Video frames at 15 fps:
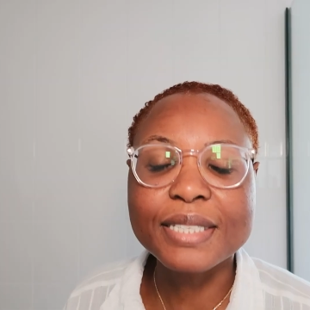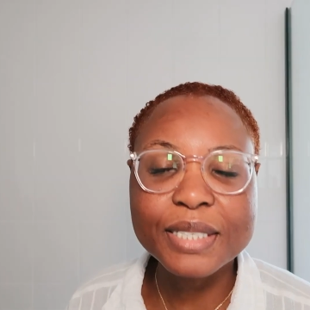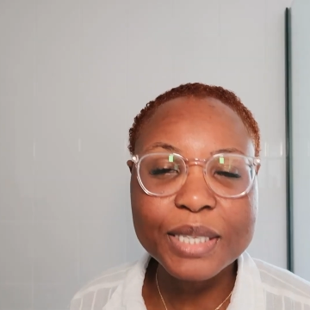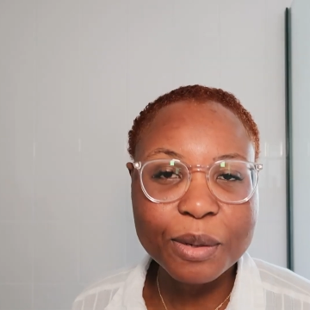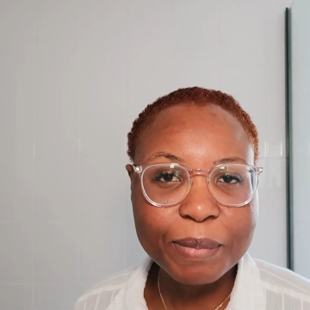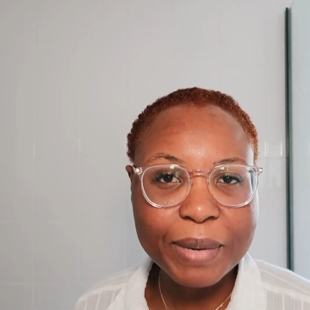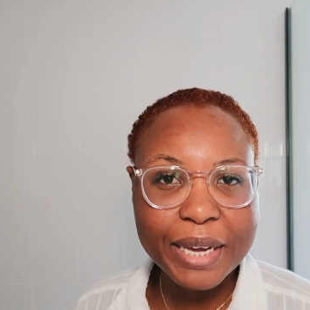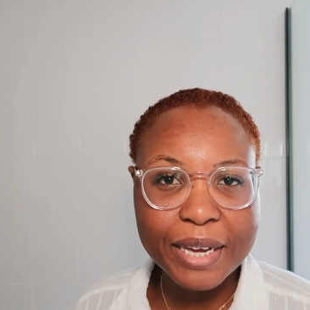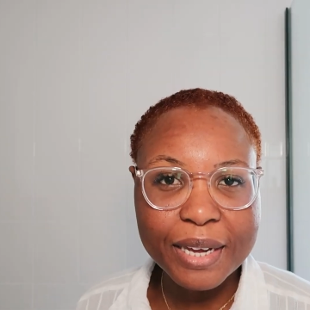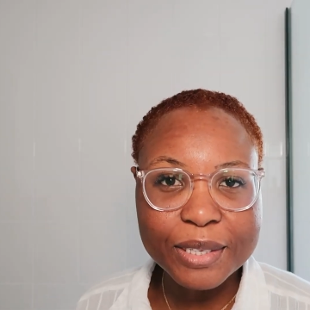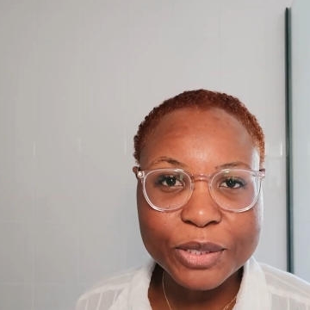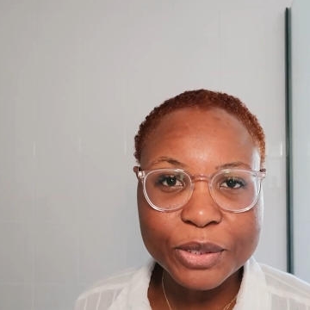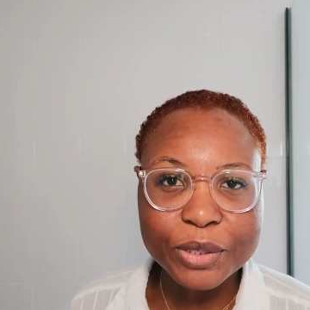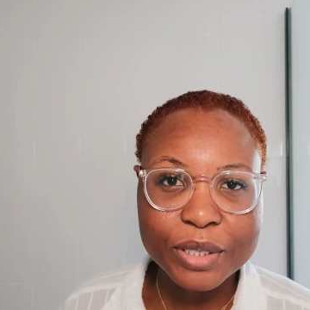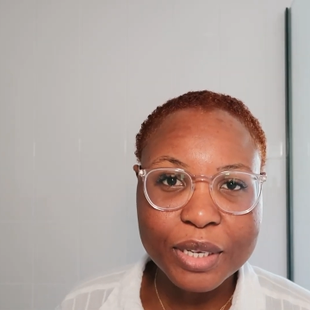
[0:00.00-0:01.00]
is how my hair
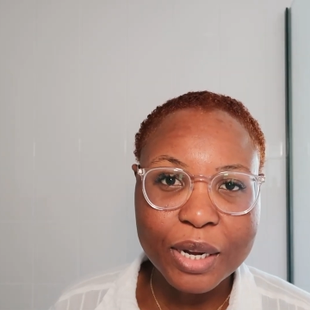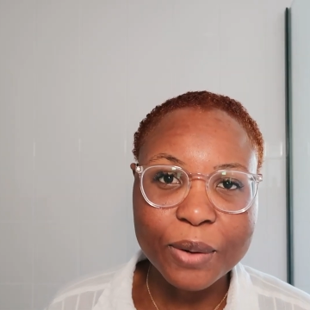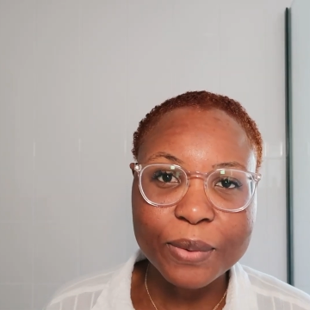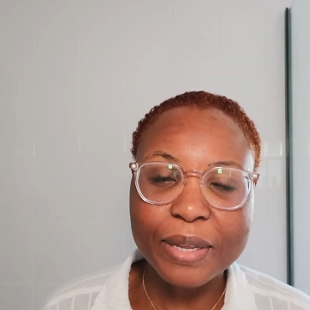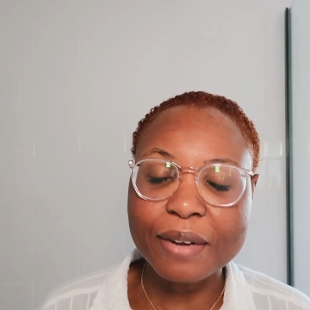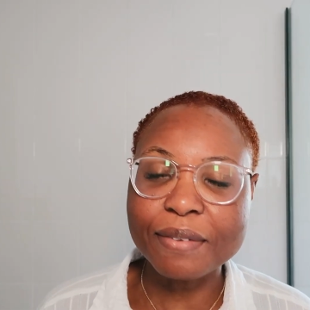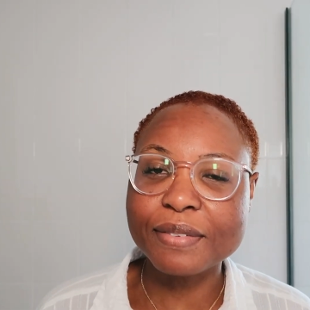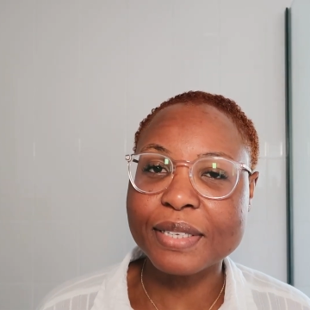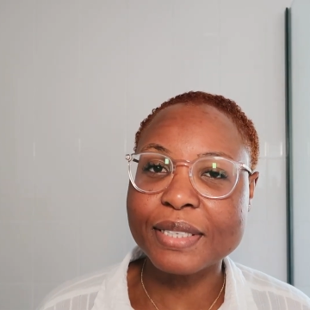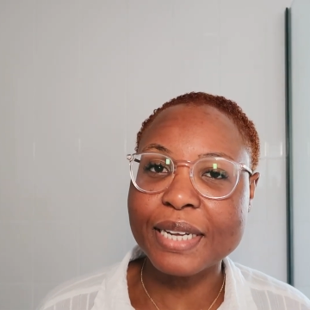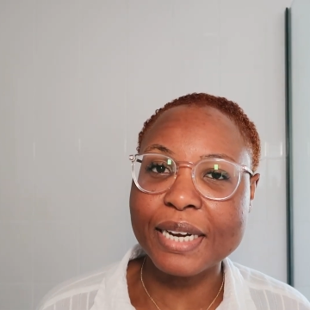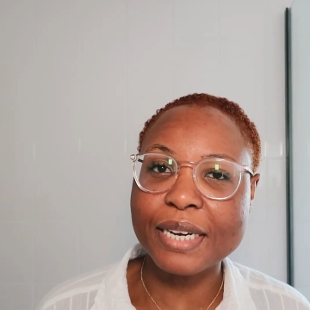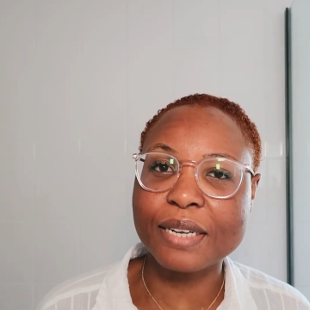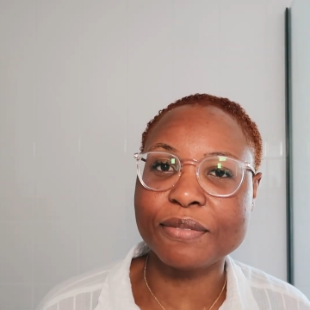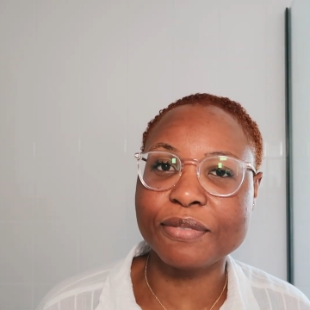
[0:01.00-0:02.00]
turned out after
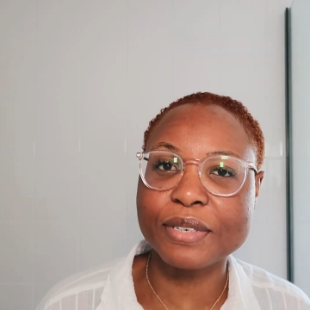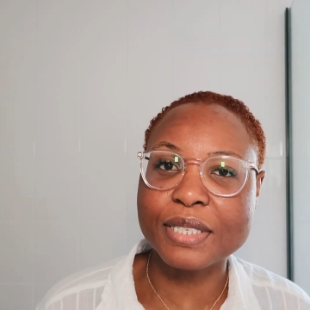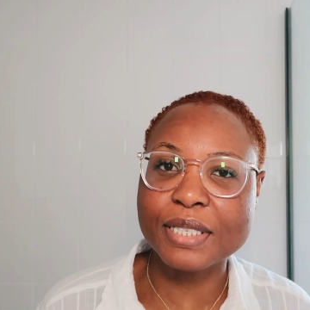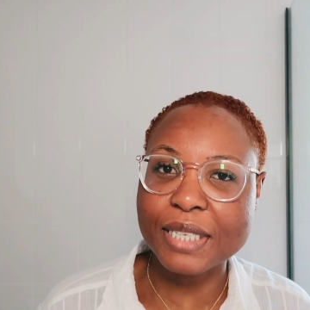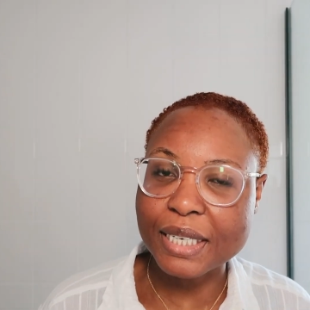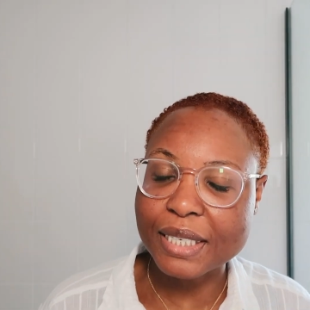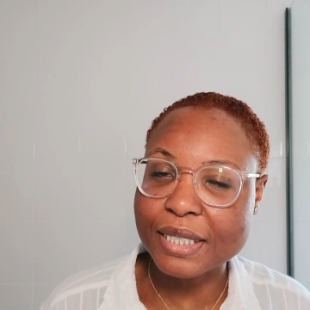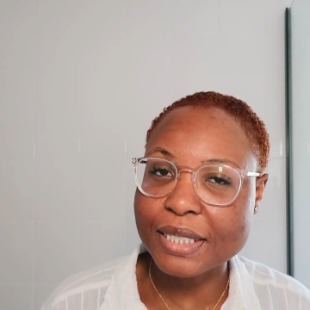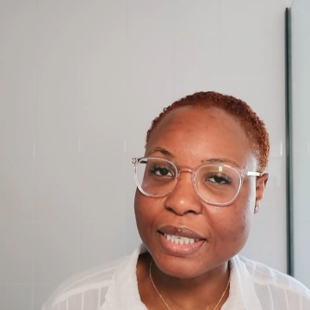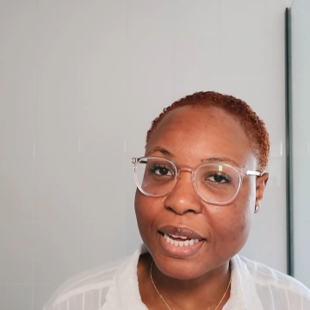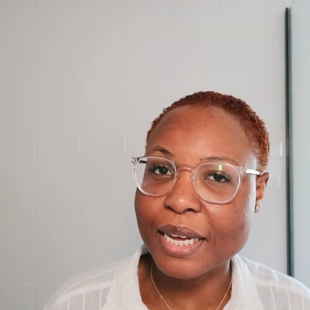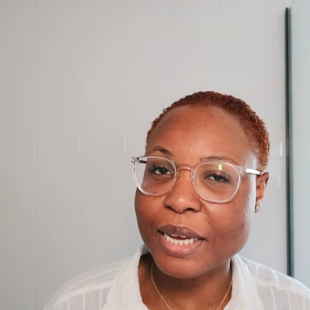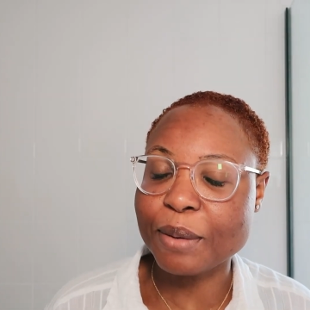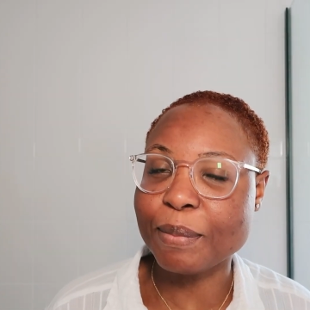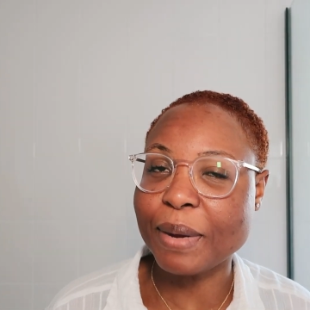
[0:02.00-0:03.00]
dyeing it for the second
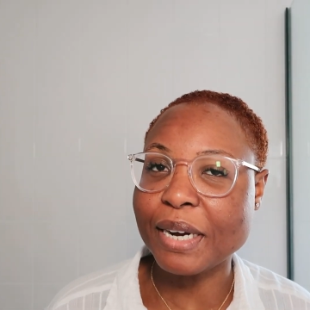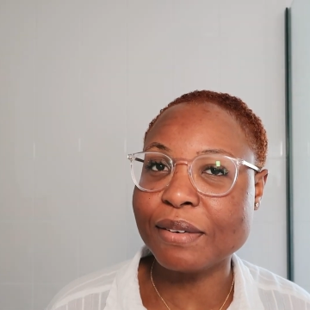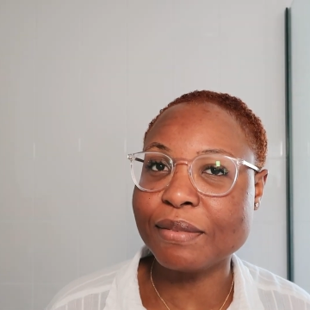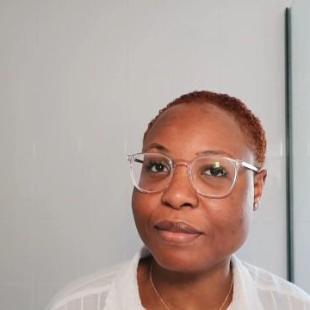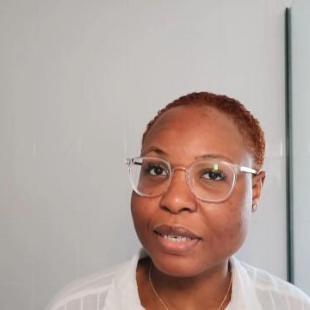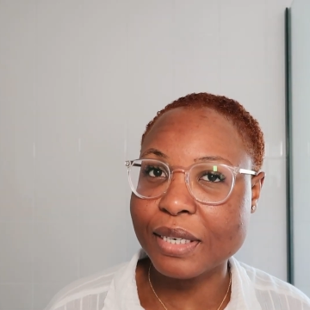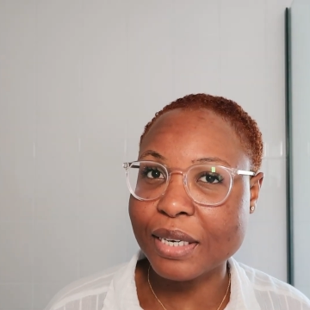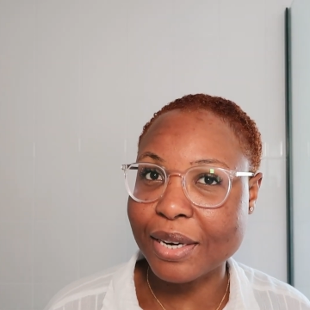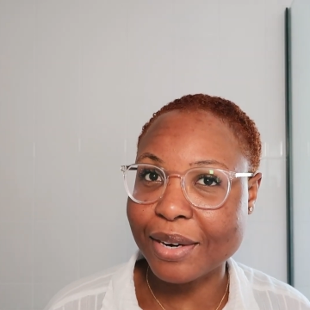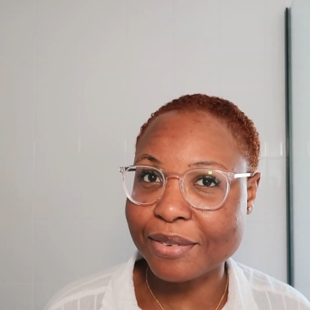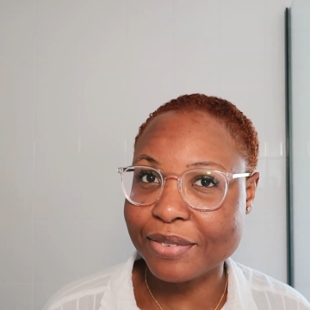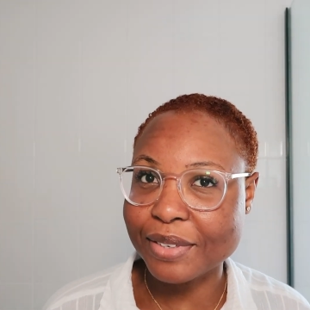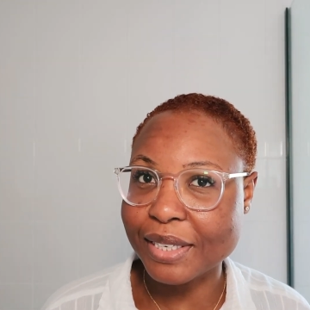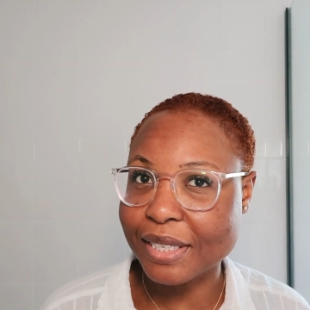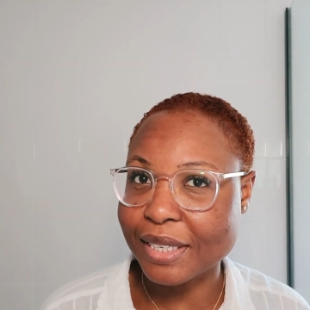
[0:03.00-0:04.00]
time. I really love
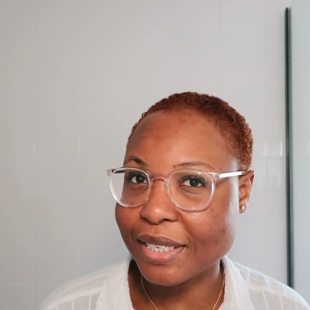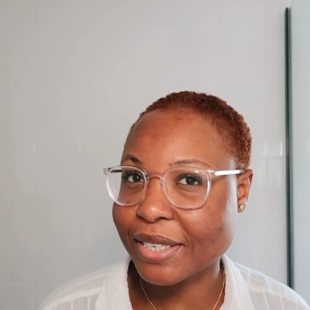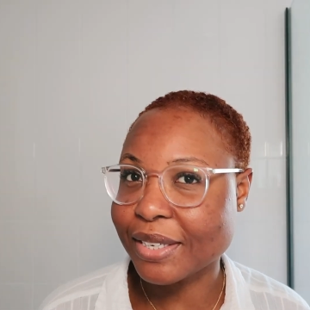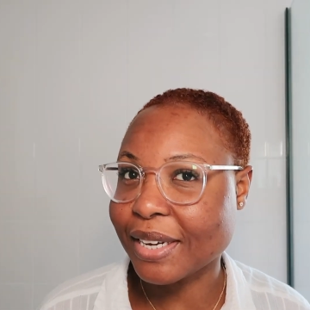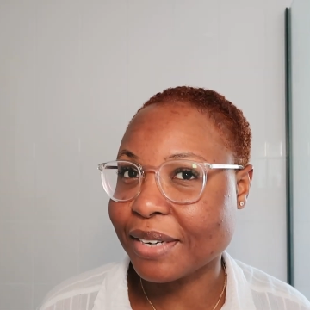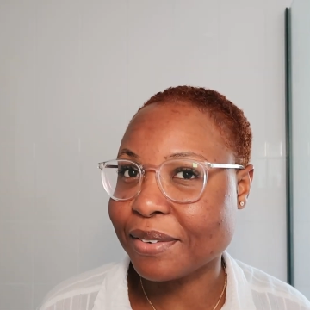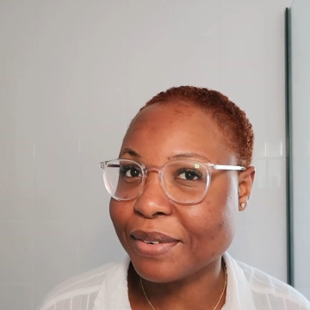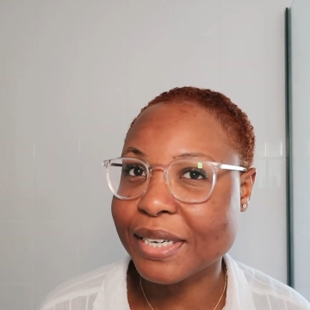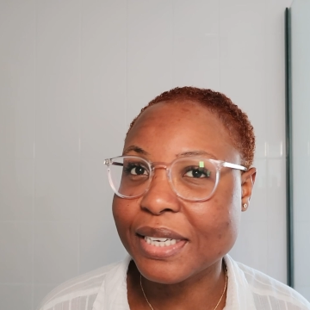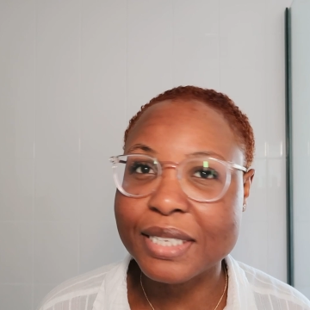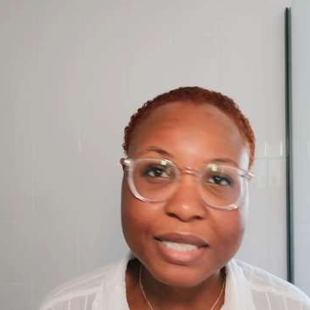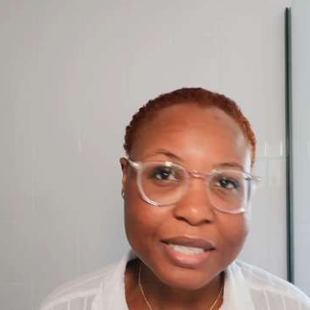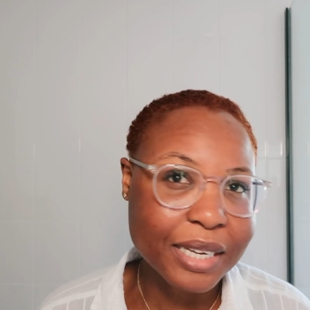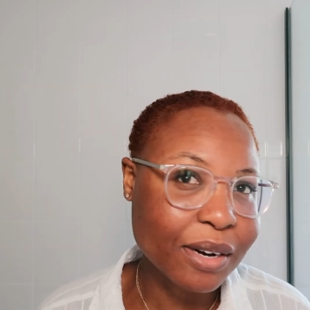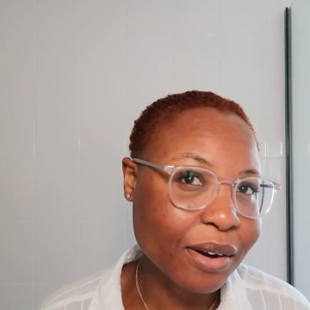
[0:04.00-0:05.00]
it. You can really
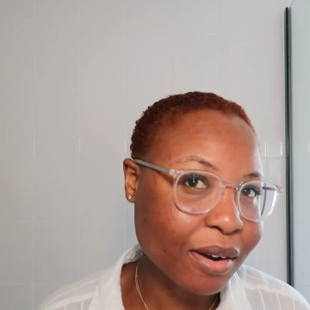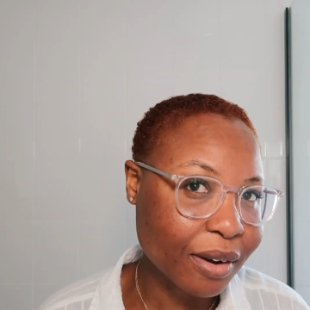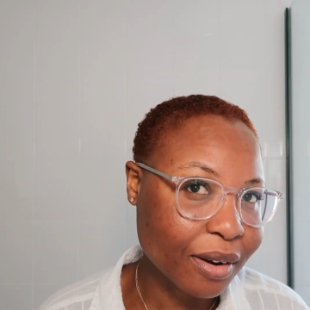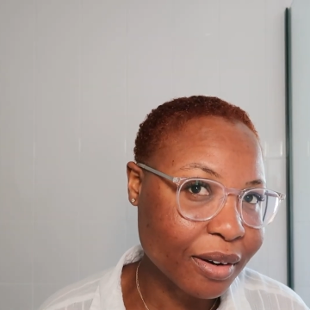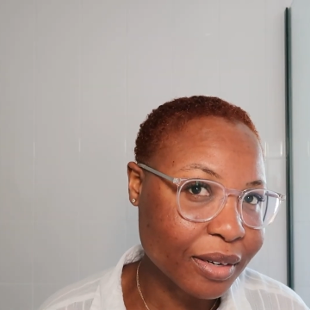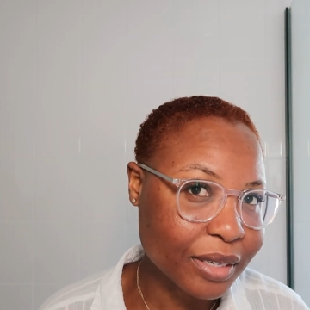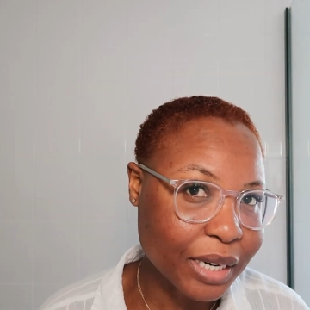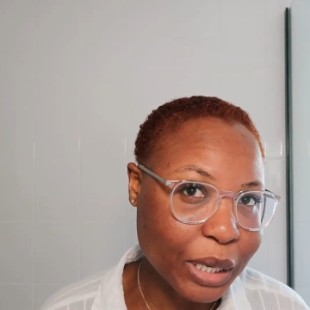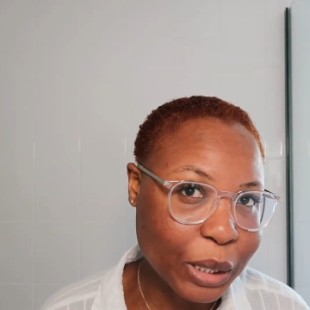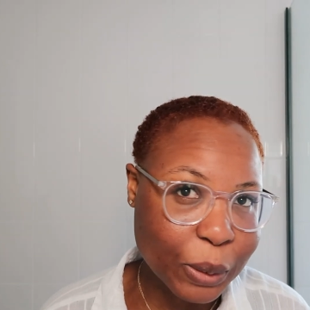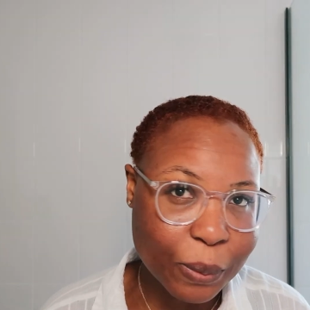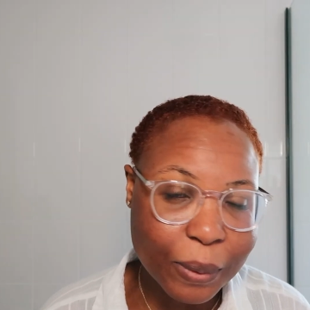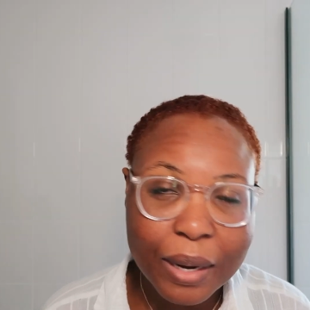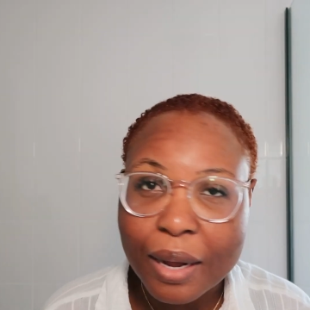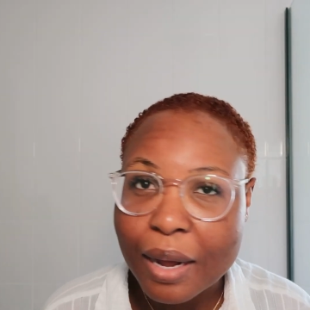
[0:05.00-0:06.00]
see the color
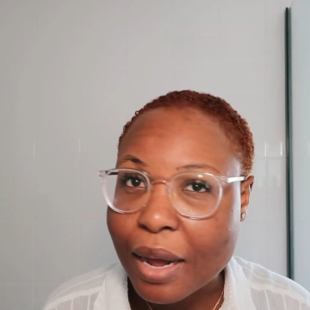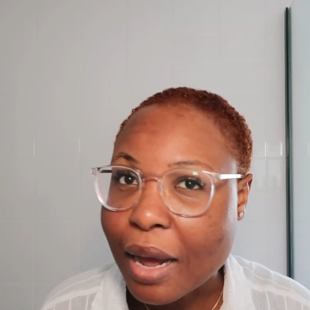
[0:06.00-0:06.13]
now.